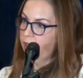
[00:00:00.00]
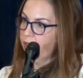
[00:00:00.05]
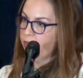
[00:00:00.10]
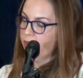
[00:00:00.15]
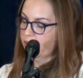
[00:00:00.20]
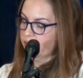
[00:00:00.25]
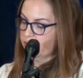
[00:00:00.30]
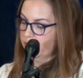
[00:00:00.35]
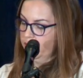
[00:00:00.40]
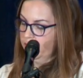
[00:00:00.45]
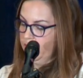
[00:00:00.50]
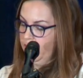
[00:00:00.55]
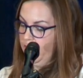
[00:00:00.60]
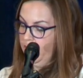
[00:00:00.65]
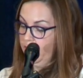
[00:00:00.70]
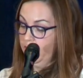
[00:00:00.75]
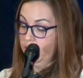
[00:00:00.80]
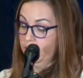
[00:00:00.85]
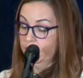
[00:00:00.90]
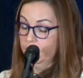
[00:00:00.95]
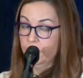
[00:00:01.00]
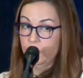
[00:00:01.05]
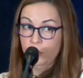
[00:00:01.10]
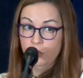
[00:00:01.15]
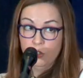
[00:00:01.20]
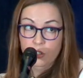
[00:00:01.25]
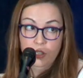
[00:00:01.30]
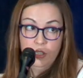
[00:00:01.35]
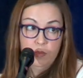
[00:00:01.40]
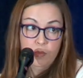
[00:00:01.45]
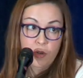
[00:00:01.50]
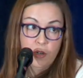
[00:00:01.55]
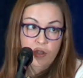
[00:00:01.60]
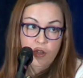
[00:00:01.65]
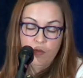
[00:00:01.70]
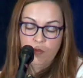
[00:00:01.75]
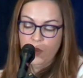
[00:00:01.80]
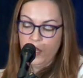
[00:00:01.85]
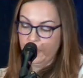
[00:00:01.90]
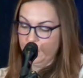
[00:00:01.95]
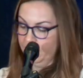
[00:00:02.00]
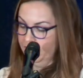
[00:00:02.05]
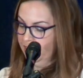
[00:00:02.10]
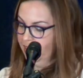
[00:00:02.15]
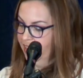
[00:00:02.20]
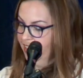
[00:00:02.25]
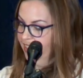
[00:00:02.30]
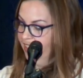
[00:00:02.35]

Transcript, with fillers: ethics on hand, usually more than one,